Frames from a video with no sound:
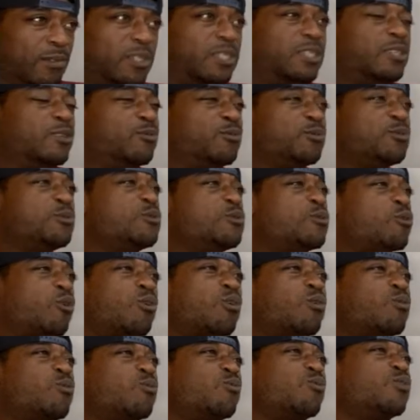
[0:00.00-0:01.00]
See, if you
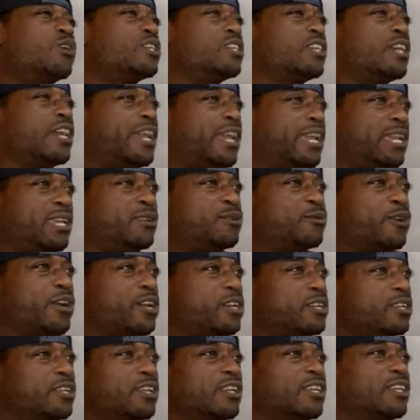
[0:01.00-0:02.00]
go on 1 to 8,
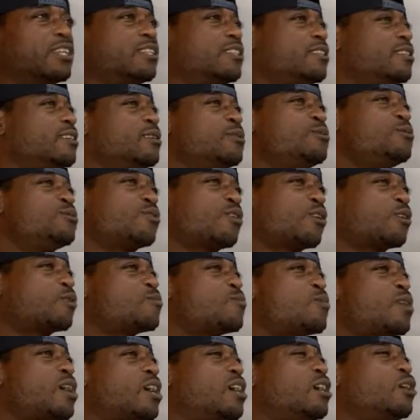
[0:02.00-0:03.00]
right, and then you
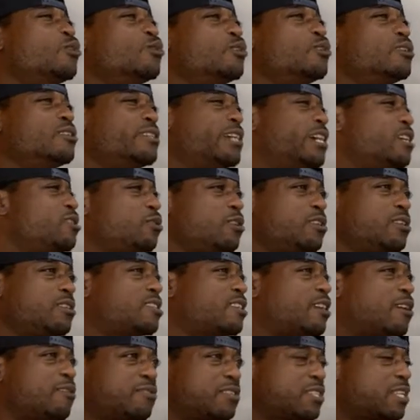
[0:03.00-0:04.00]
talking about that's your
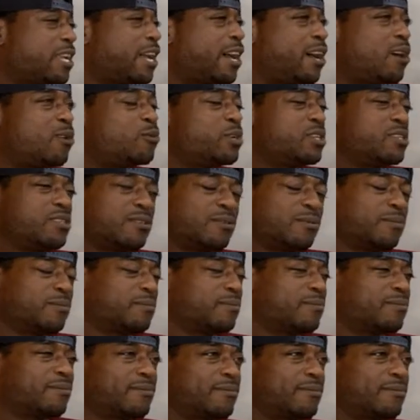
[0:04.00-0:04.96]
self-style wisdom.